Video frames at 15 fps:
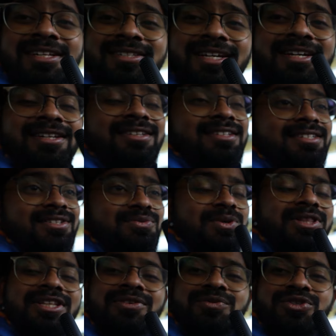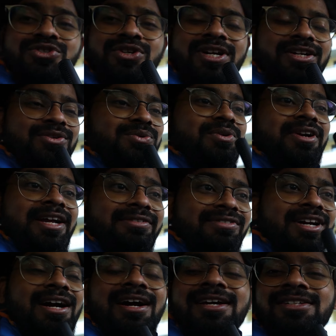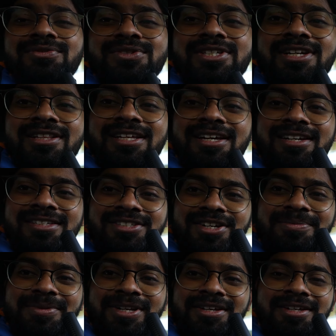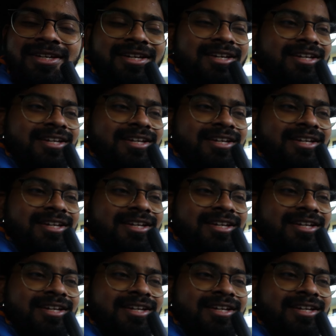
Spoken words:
exciting, this is one thing which you can do. Drive the cars which are there in Germany.